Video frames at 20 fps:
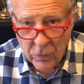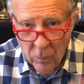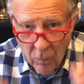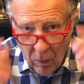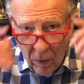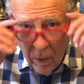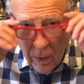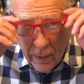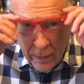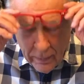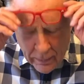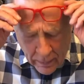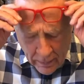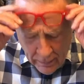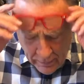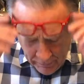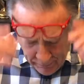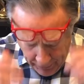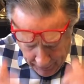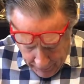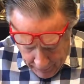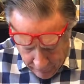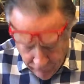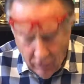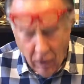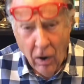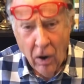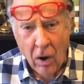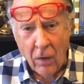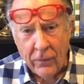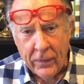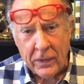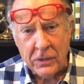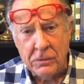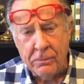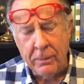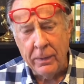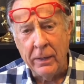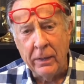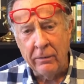want to have all these
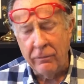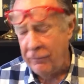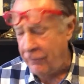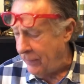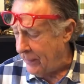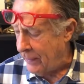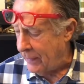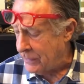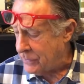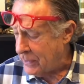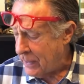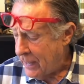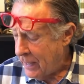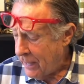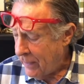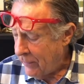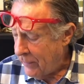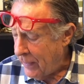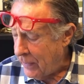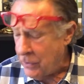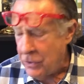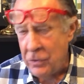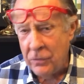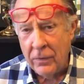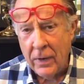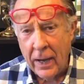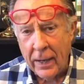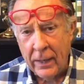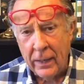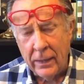benefits, then you've got to